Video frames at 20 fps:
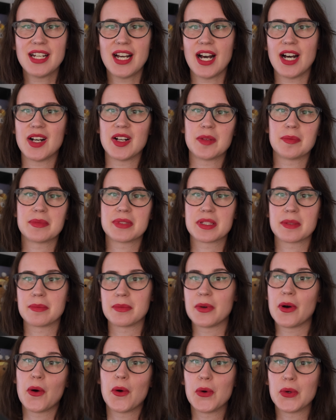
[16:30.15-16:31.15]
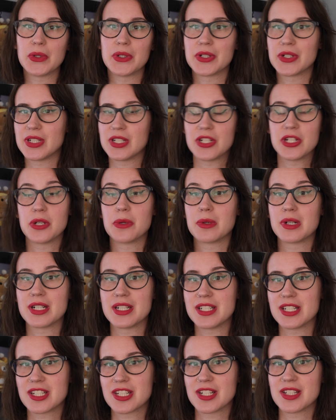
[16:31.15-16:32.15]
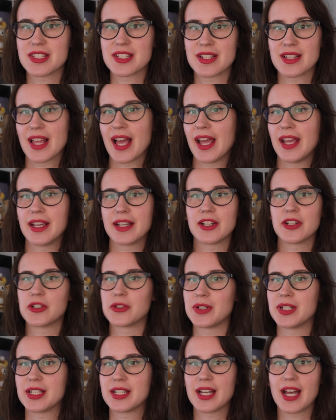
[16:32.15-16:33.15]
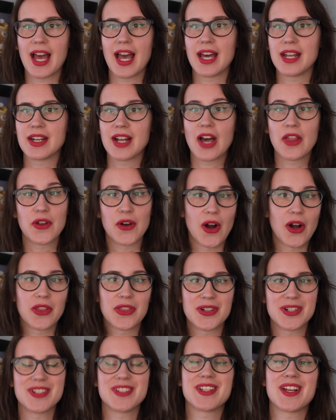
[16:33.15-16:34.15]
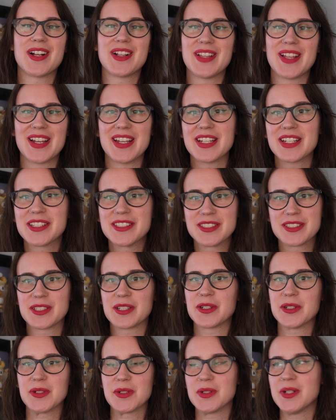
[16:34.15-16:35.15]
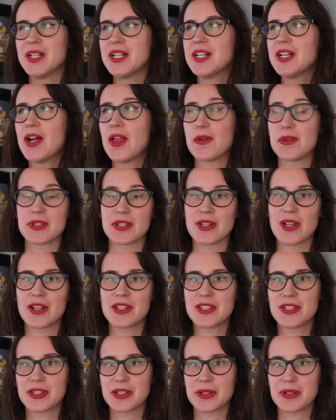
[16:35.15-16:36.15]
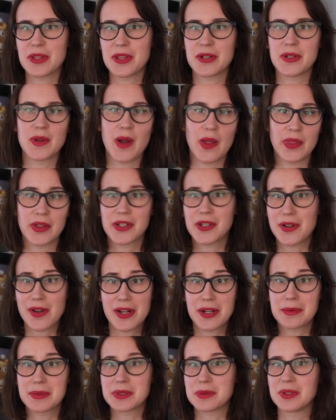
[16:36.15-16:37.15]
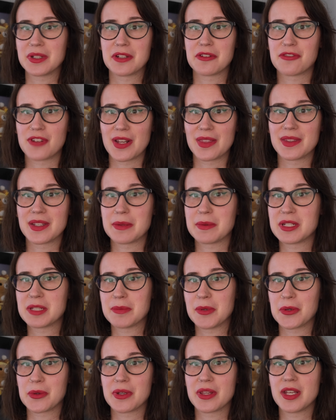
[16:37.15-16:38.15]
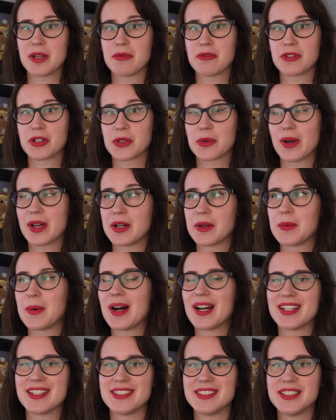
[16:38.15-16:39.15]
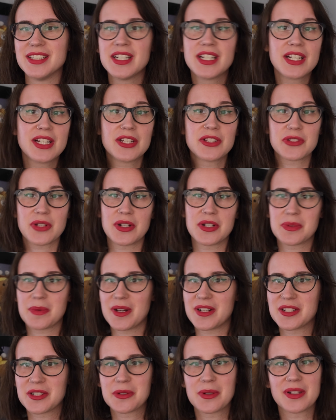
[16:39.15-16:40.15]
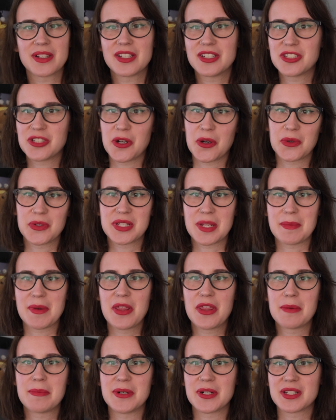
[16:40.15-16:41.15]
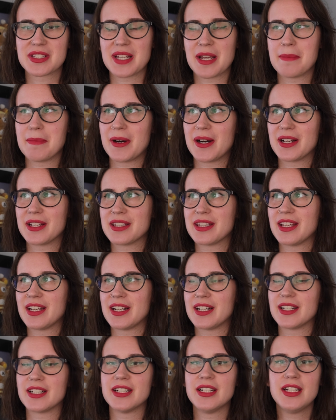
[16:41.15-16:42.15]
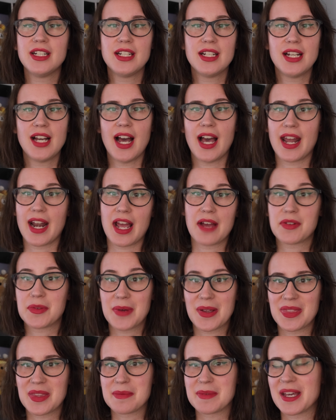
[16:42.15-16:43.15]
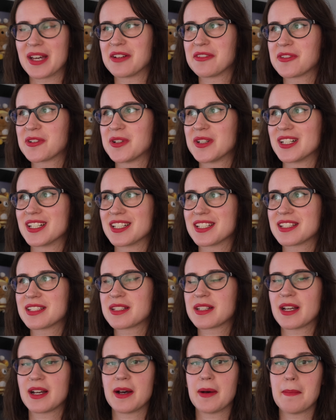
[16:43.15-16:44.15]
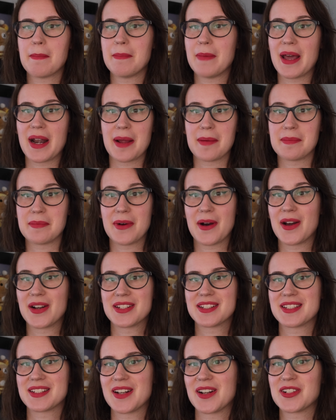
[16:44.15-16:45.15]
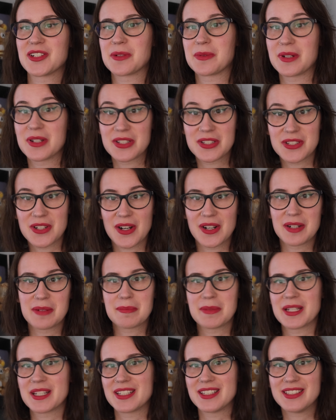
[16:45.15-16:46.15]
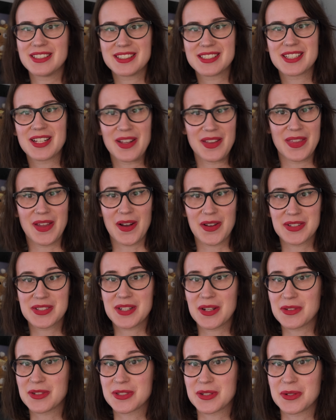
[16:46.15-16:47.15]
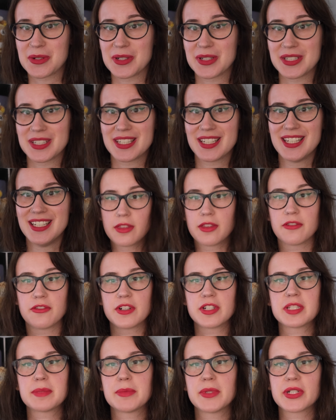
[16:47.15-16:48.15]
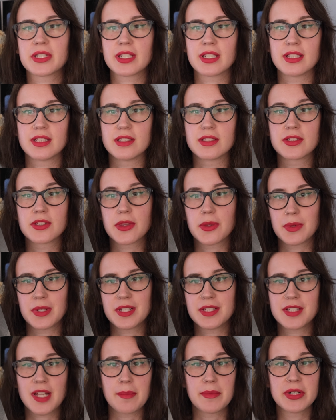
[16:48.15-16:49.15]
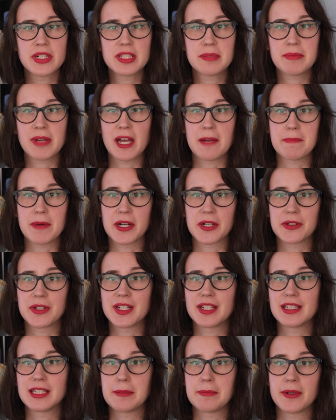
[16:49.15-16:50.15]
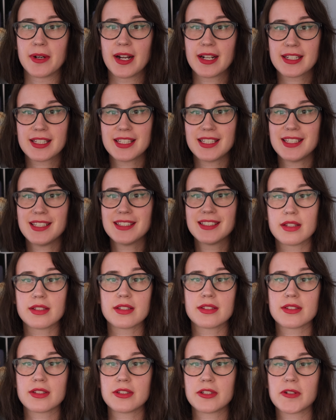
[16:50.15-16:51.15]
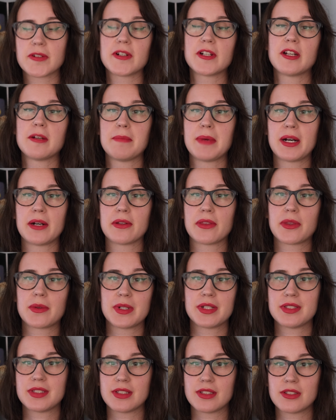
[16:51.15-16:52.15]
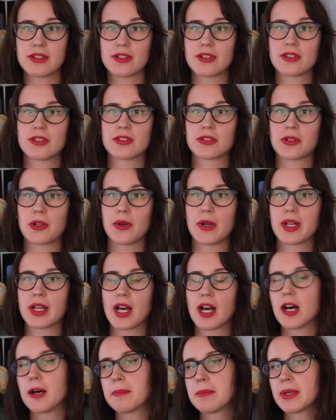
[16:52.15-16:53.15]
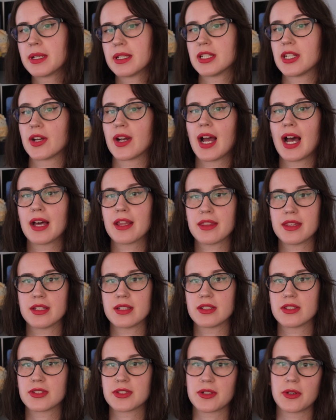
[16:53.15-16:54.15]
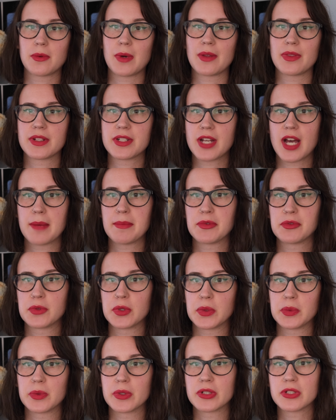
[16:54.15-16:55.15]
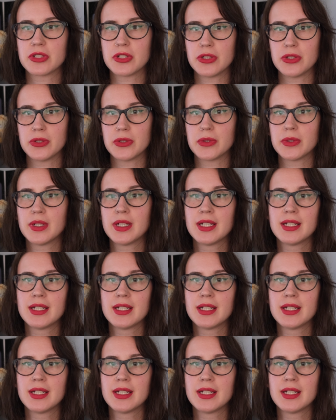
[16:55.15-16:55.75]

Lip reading: Some older, newer editions alike, Greek and other authors alike. So there's a lot to go through, and the curator was really friendly. We spoke with him for quite a while. So I just wanted to quickly show some of the books I bought there, and I haven't read them yet, of course. And I'm honestly not sure where to start because they all sound so good. The first book is 3 Summers by Margarita Liberacki. This is a story about 3 sisters growing up near Athens around the time of World War II